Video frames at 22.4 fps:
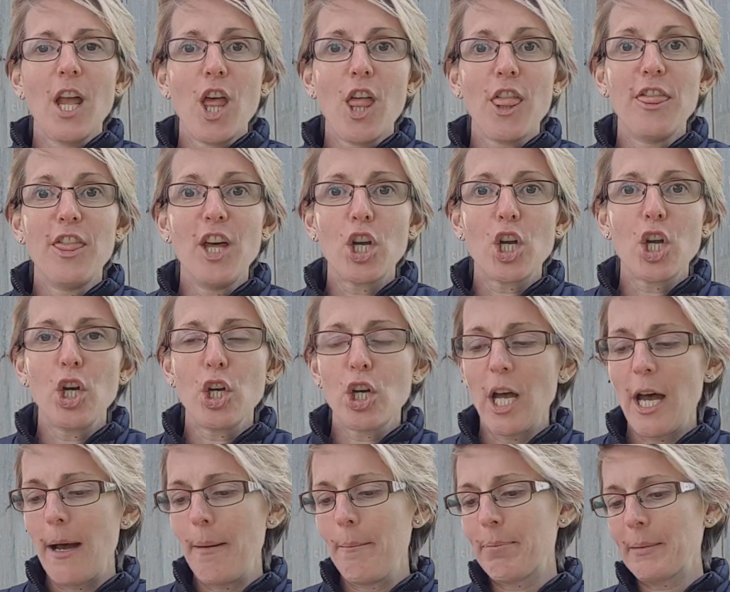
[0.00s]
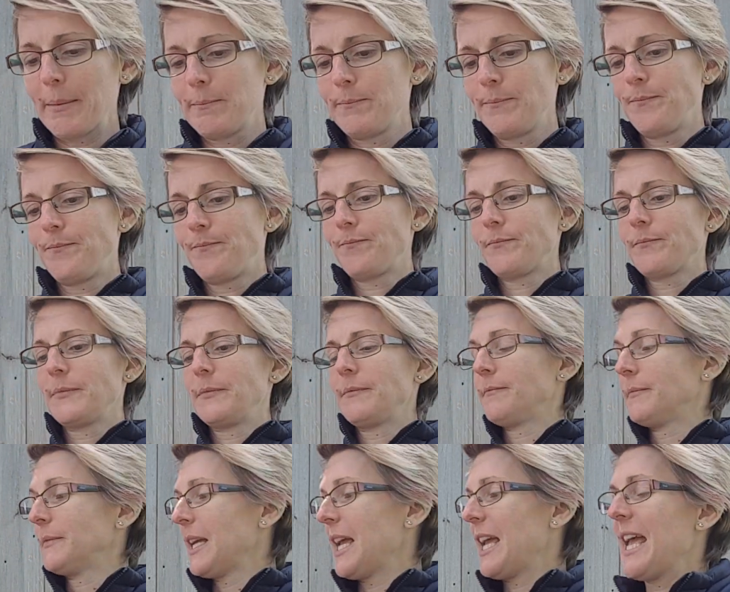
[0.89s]
The cook-up.
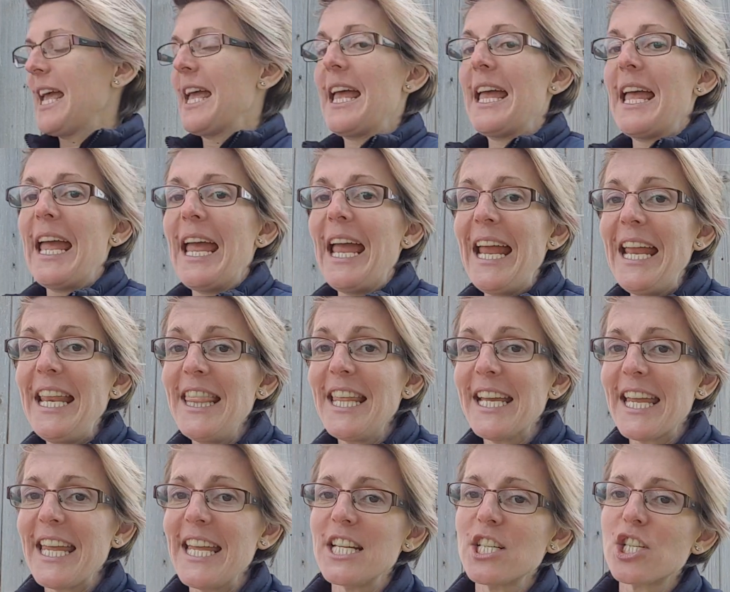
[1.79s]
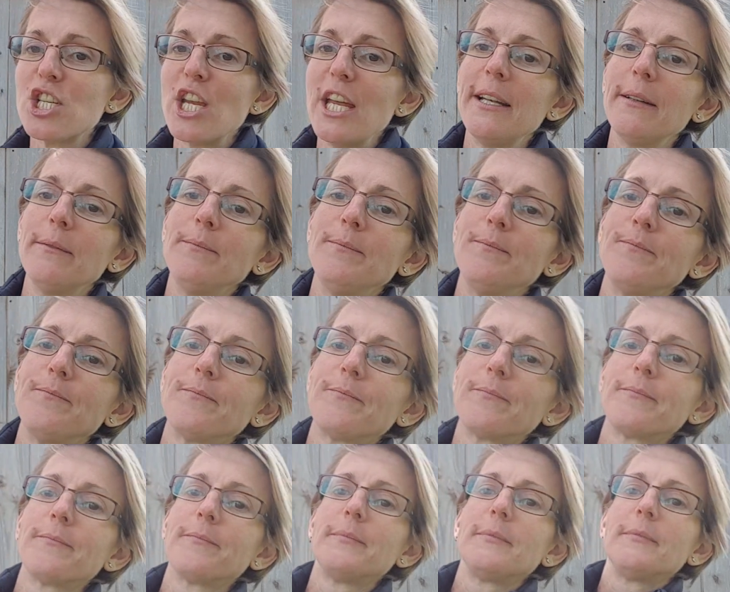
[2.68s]
In the kitchen,
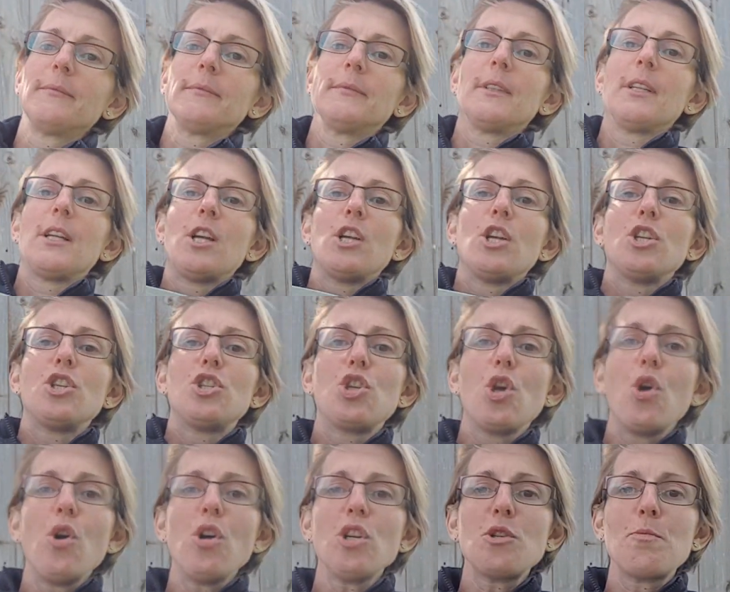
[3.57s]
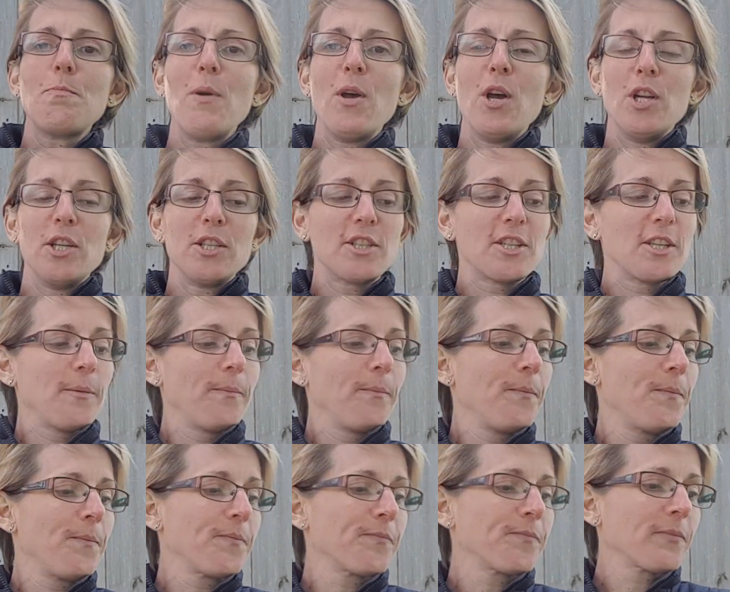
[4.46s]
George put
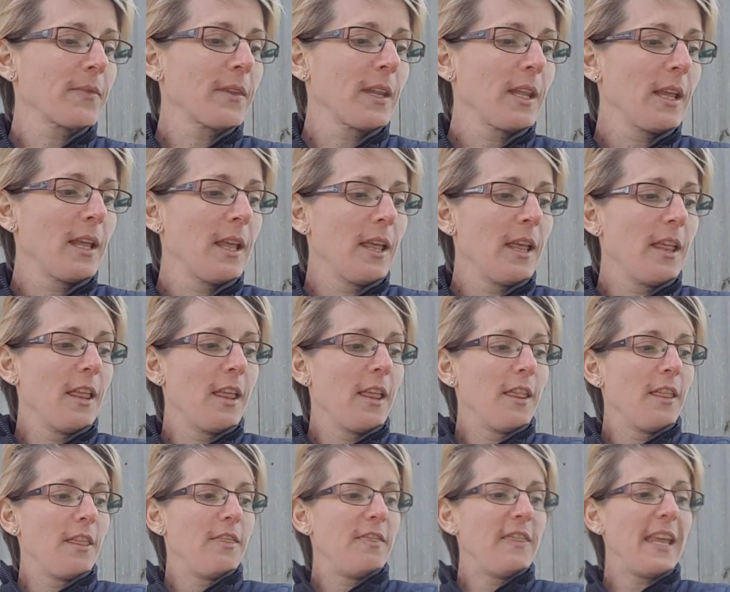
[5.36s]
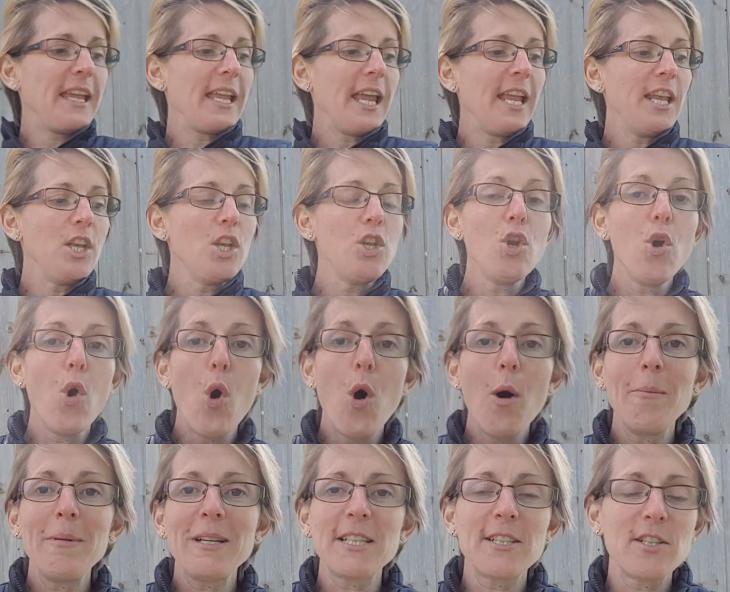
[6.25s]
the
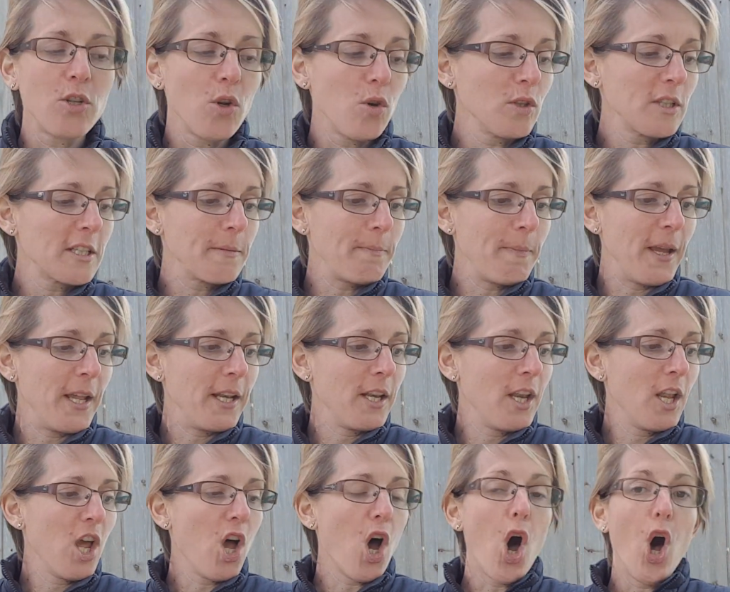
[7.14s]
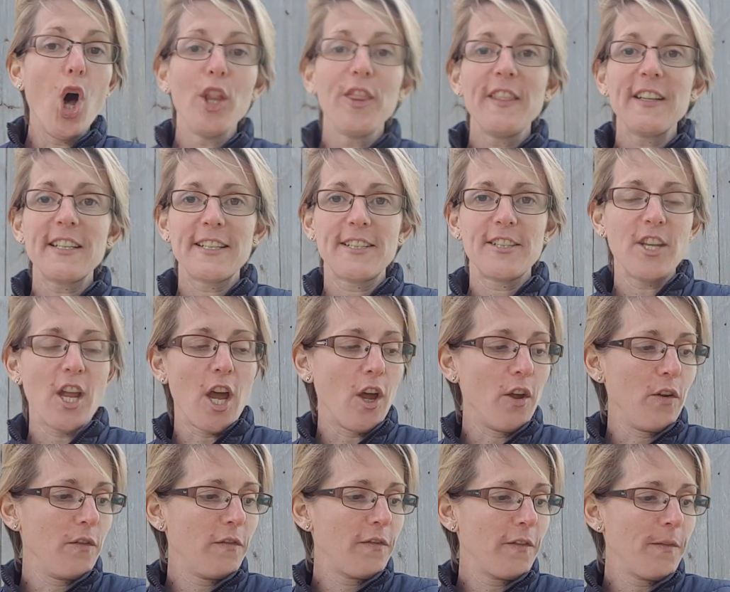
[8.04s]
enormous saucepan on the
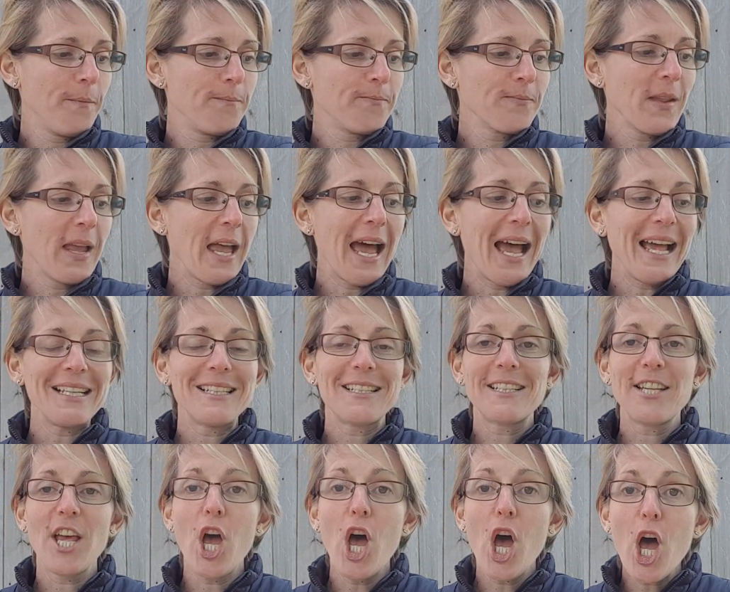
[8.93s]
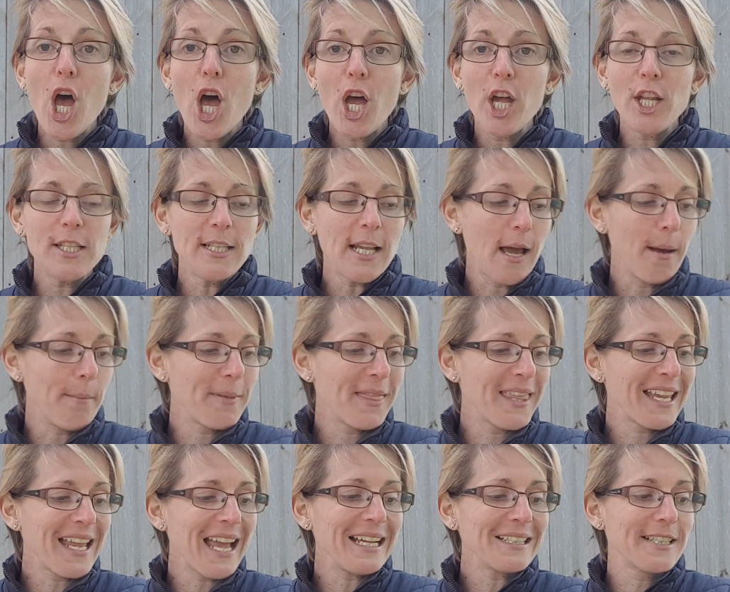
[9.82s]
stove and turned up
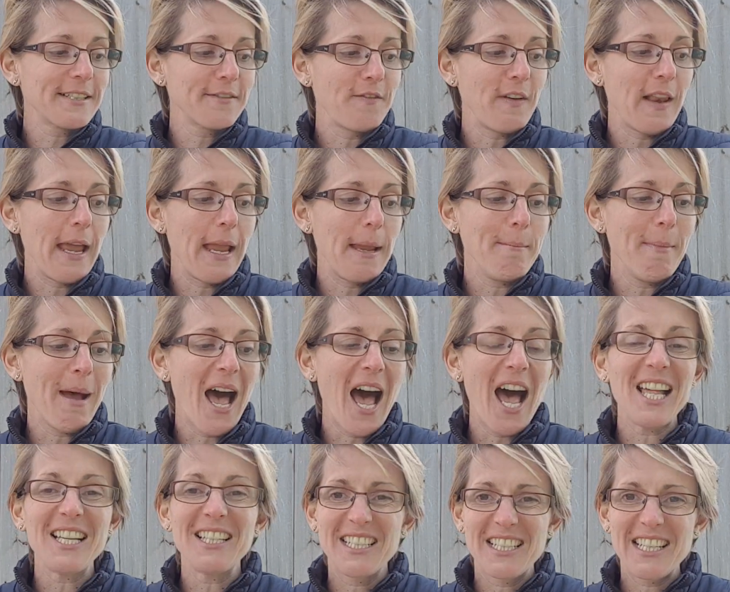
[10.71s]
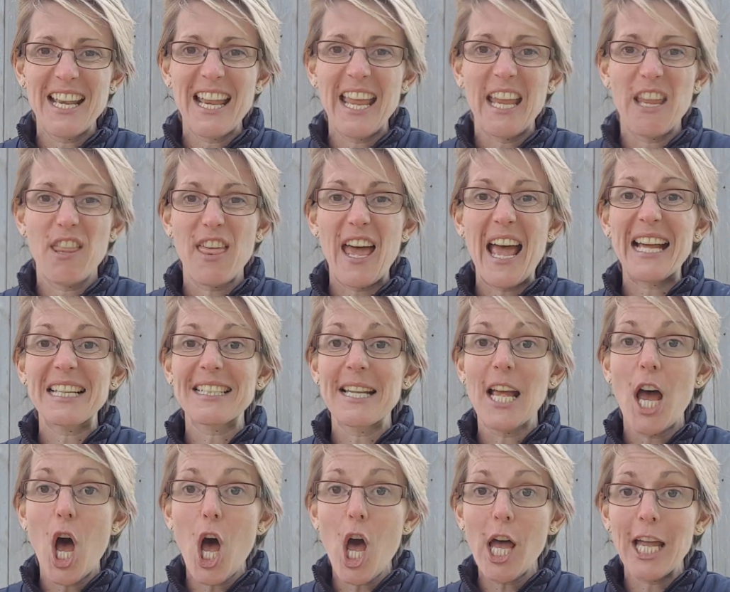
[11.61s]
the gas flame underneath as
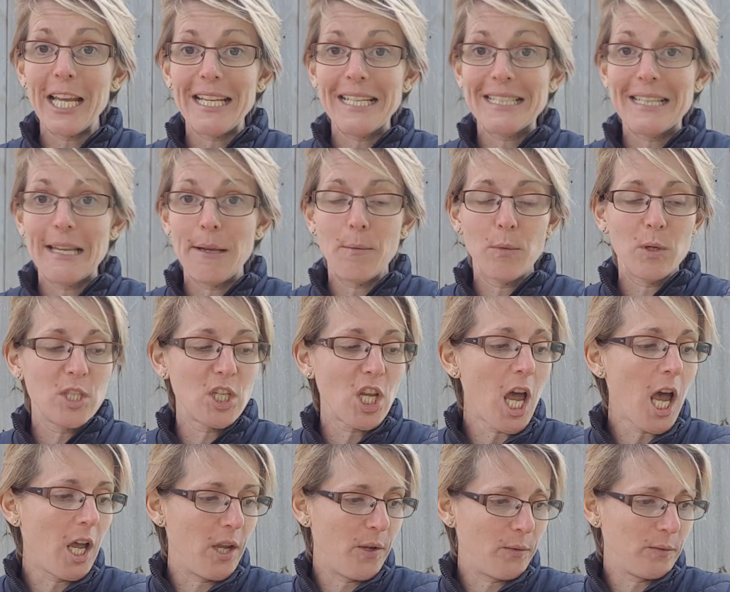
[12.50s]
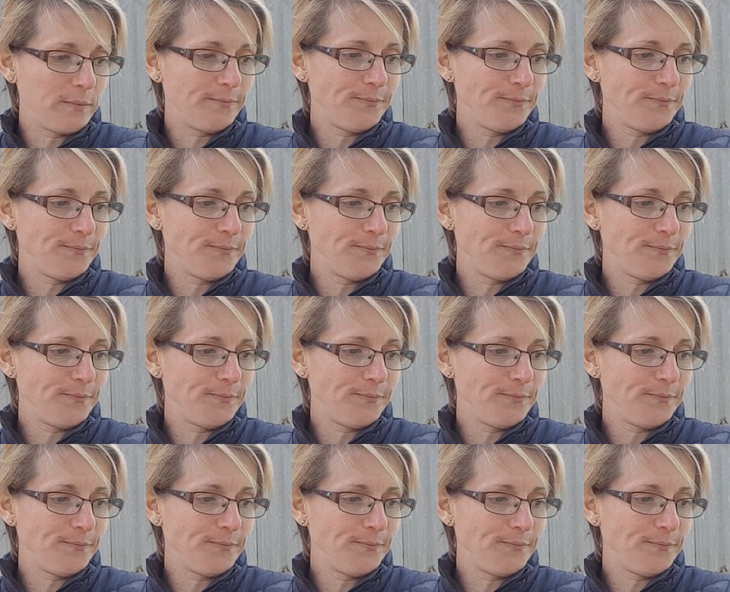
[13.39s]
high as it would go.